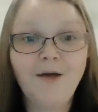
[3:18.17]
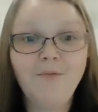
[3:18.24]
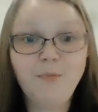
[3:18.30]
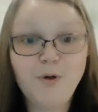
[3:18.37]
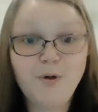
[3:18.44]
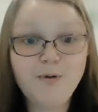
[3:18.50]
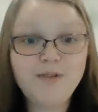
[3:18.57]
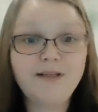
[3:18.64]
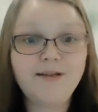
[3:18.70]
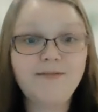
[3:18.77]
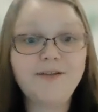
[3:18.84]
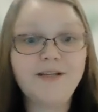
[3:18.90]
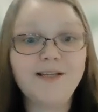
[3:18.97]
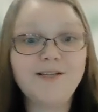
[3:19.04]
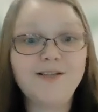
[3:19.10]
Moose
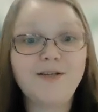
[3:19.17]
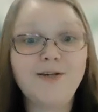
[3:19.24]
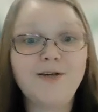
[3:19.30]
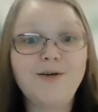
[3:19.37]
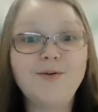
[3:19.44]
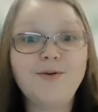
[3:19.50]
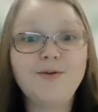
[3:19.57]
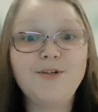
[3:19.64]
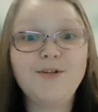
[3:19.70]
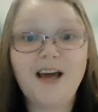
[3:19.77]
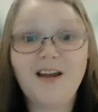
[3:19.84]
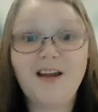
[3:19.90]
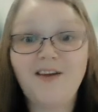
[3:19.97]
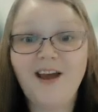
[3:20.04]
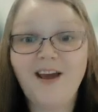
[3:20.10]
lifted his huge
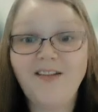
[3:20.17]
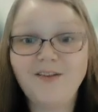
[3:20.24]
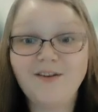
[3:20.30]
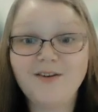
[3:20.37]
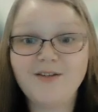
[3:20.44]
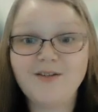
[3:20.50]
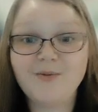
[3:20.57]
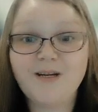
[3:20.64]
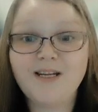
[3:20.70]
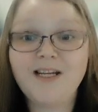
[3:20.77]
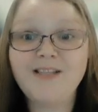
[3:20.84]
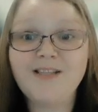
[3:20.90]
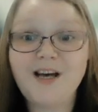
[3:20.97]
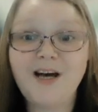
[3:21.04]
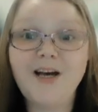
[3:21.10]
head of antlers when
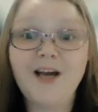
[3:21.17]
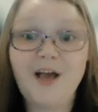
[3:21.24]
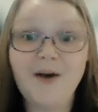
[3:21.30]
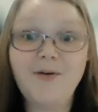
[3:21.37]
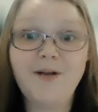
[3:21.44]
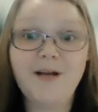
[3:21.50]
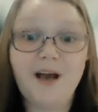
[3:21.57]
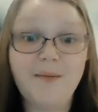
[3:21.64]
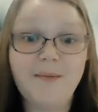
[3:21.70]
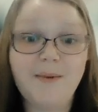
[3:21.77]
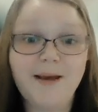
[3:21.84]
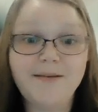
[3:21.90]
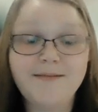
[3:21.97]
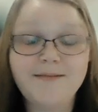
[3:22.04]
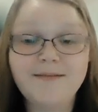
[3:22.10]
he saw Coyote
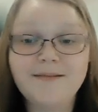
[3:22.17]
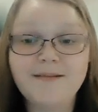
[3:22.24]
coming.